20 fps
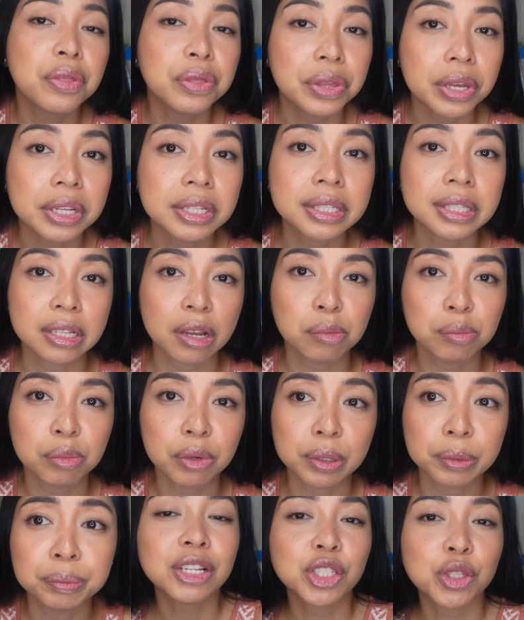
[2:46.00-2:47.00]
this
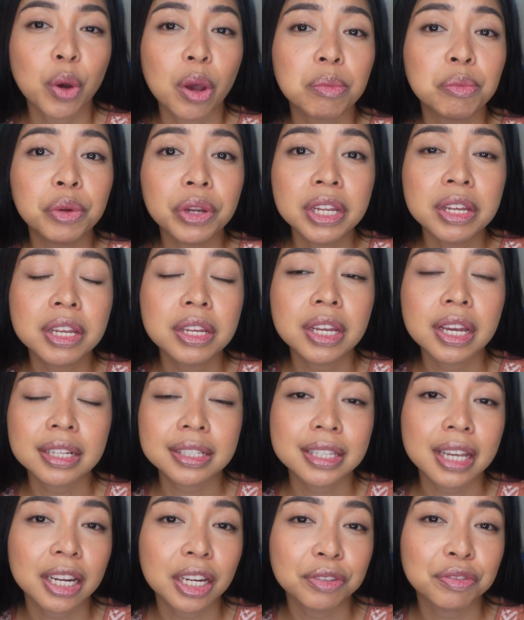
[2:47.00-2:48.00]
summer. So I'm really
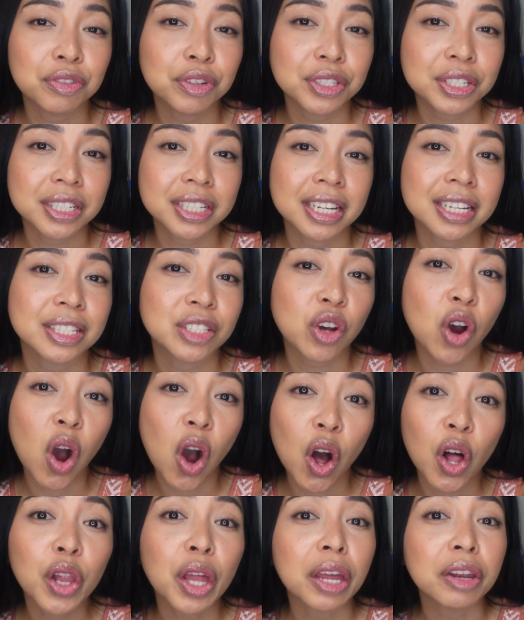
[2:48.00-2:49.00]
excited for today's
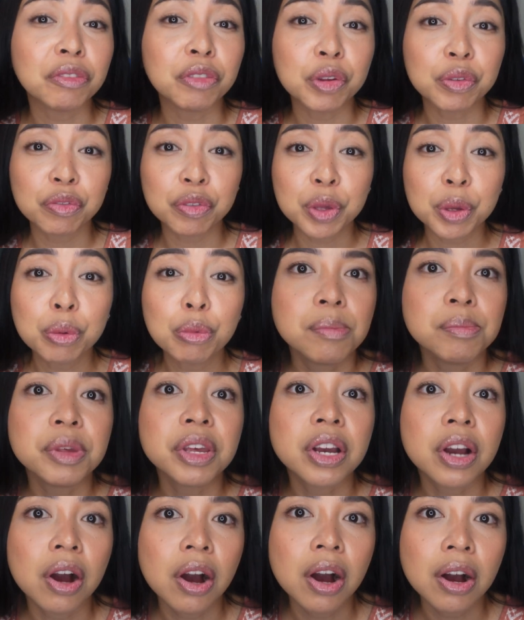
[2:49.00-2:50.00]
haul and review,
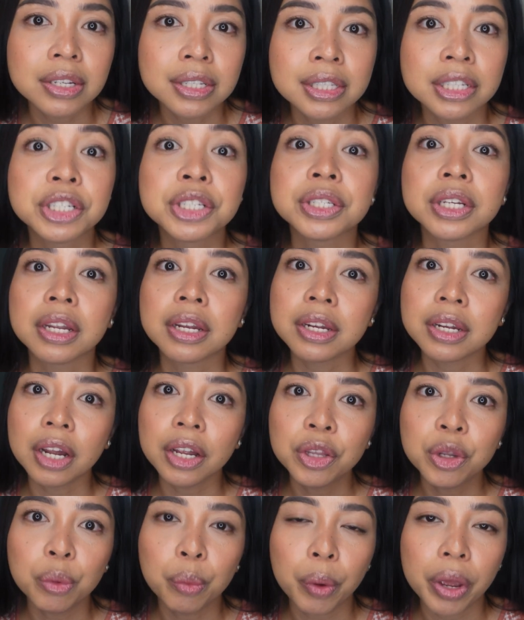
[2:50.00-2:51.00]
because there's
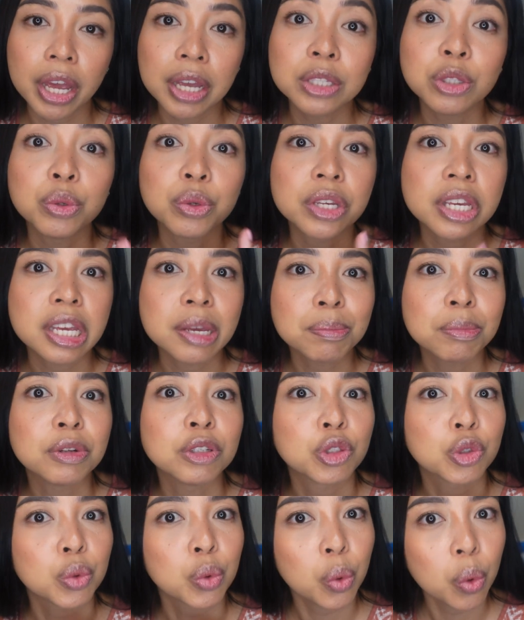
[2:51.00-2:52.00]
another way to keep
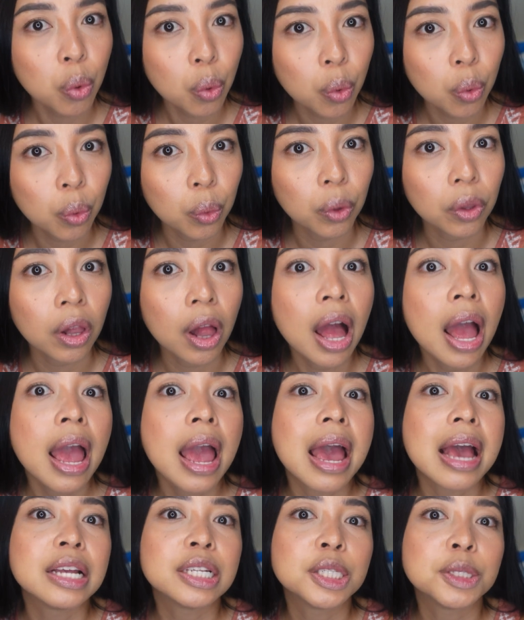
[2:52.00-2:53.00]
us cool,
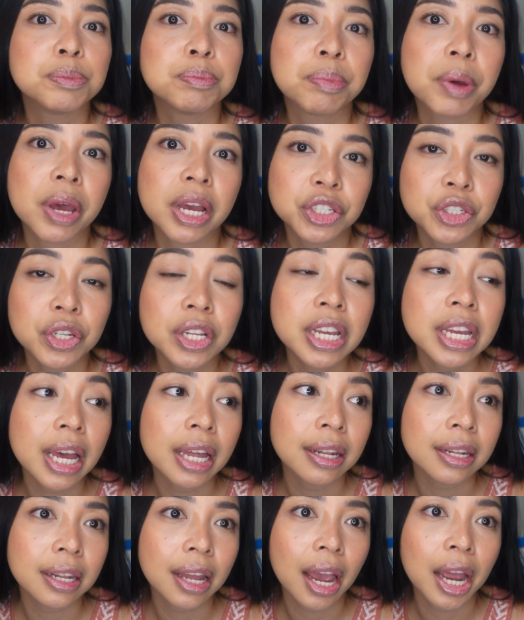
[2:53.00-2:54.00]
especially
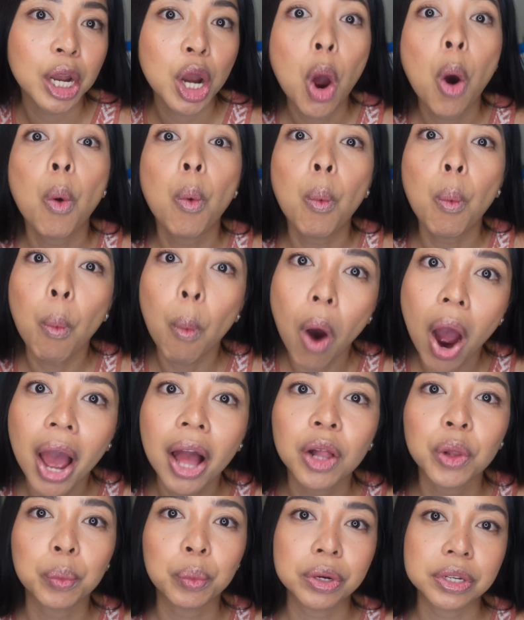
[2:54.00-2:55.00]
at night
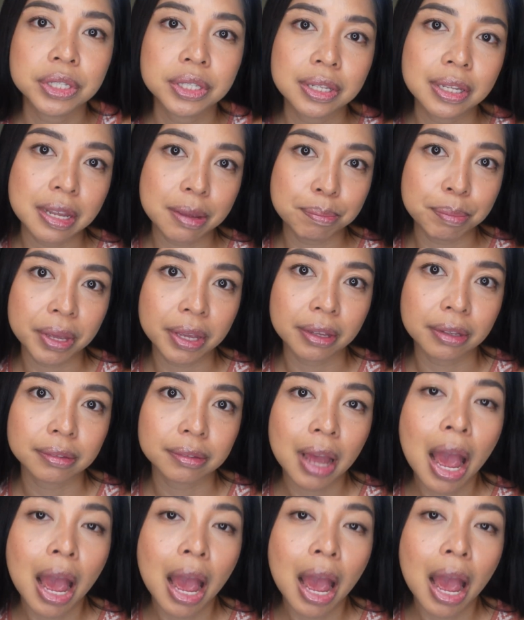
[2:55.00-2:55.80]
while we're sleeping.